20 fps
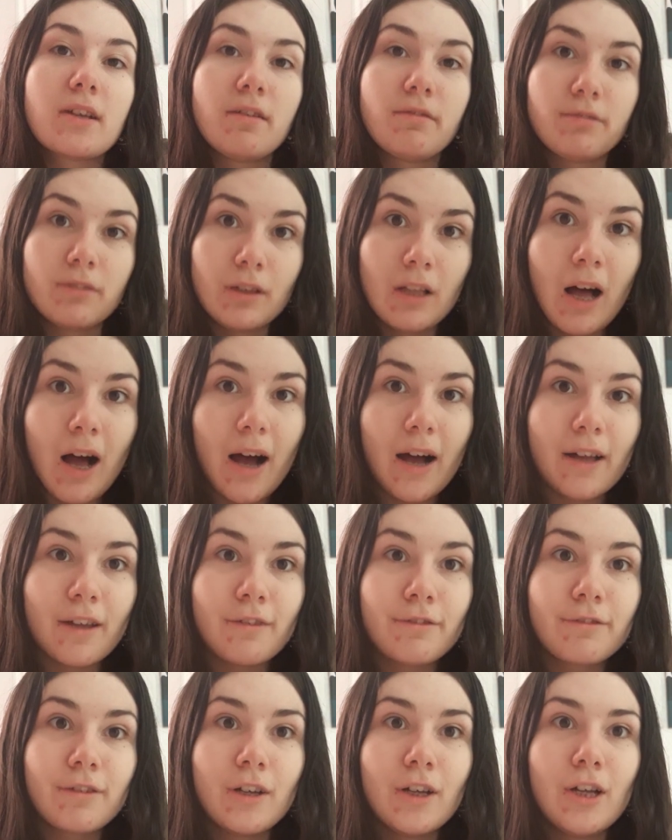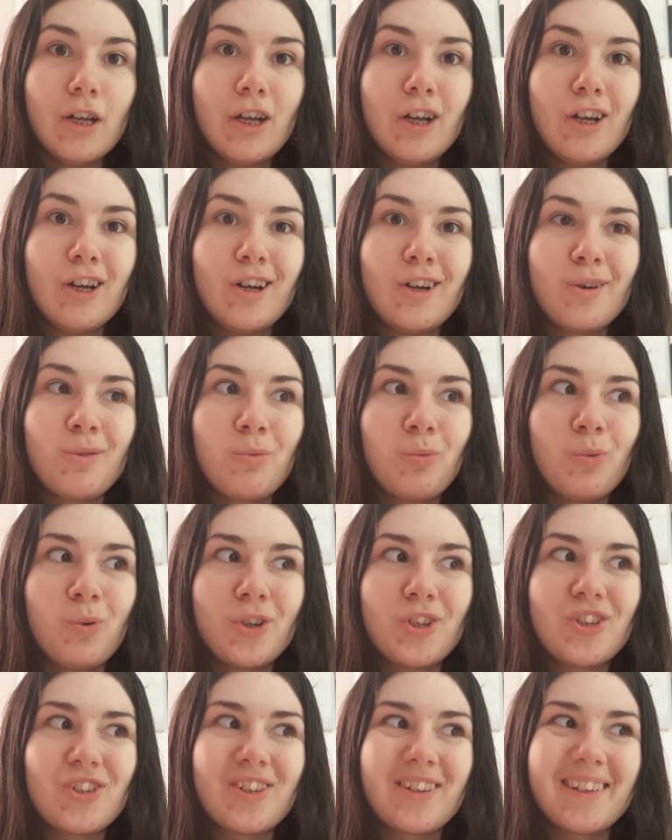of life,
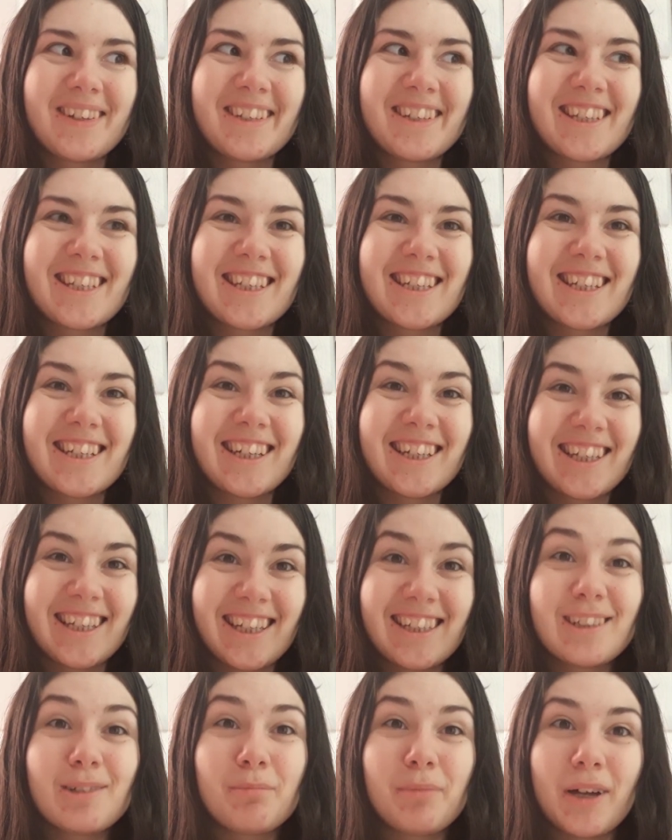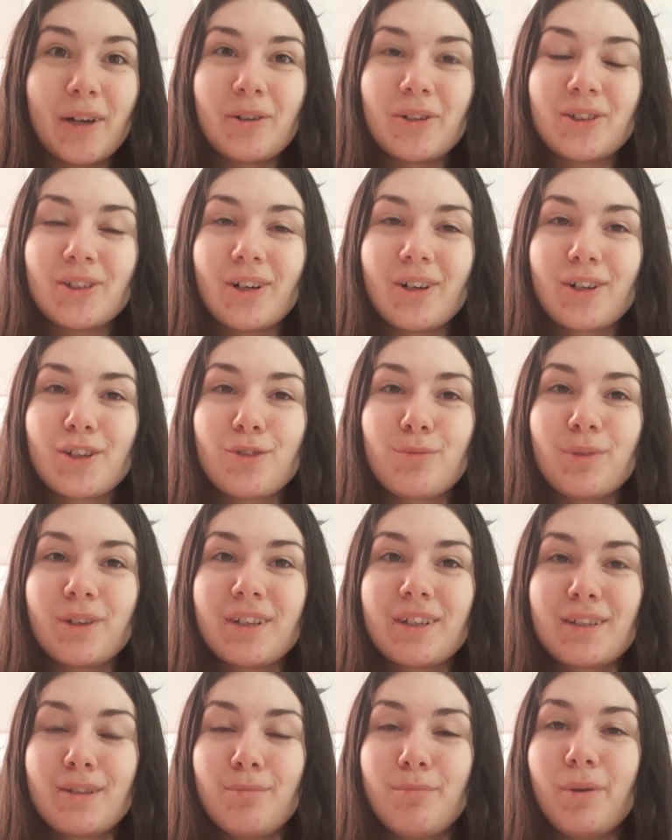which is again a paradox
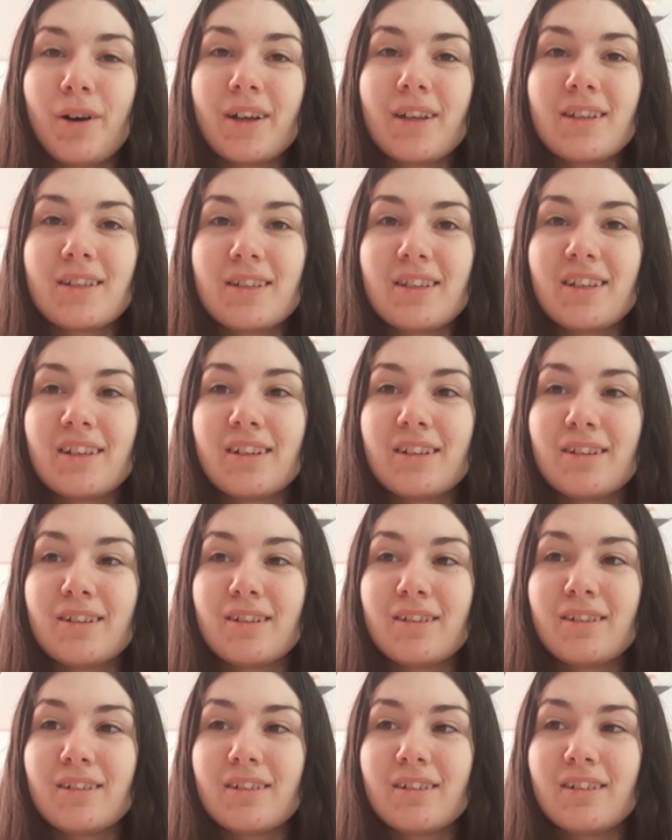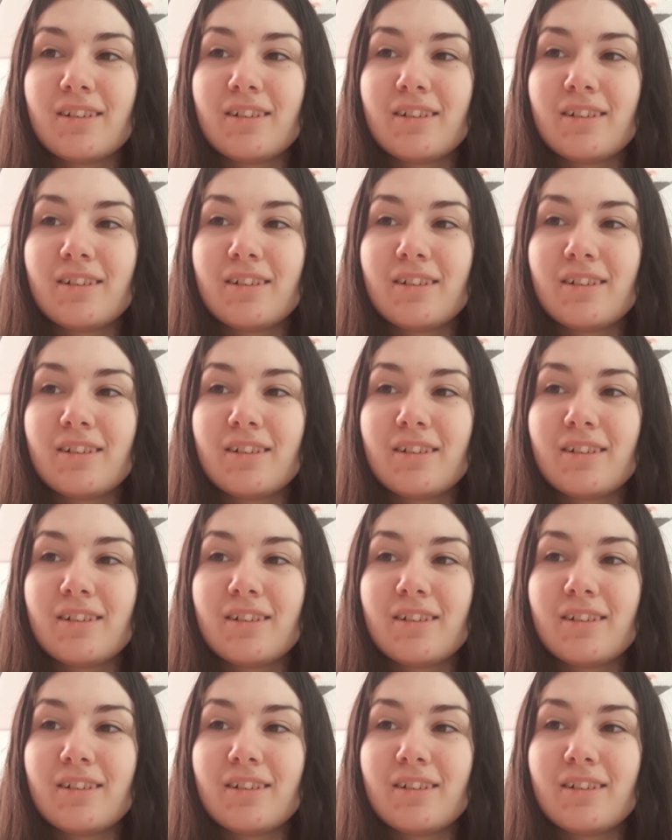because the Piscean